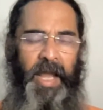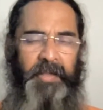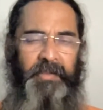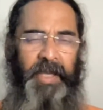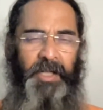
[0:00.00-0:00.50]

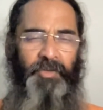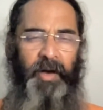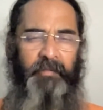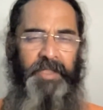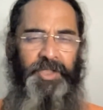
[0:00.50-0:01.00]
And then
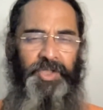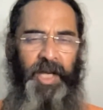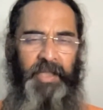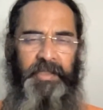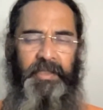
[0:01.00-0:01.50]
you have
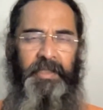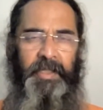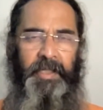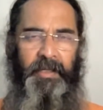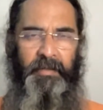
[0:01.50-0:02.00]
Ichha
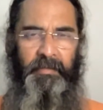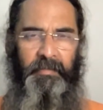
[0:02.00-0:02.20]
Sakti.